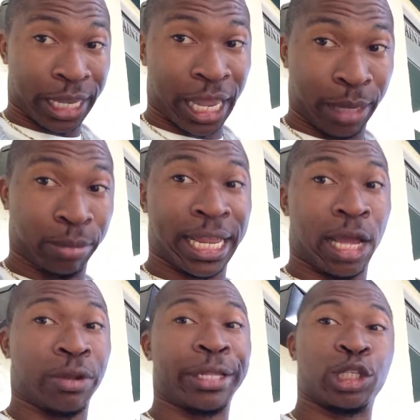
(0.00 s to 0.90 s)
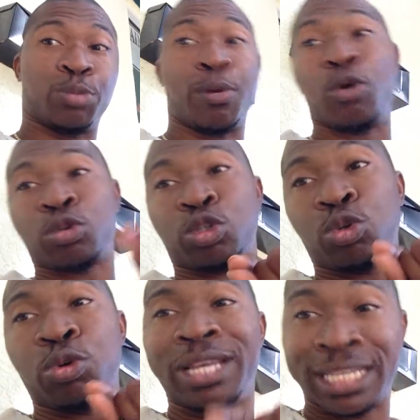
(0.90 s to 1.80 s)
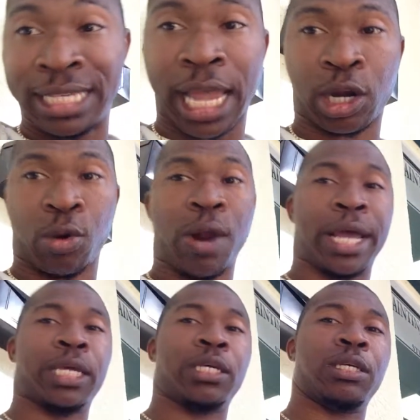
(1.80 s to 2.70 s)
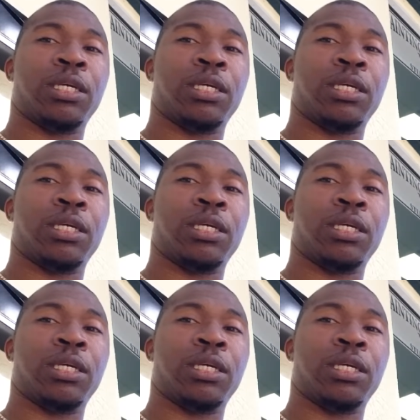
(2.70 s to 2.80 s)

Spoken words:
came down and spoke to Zechariah.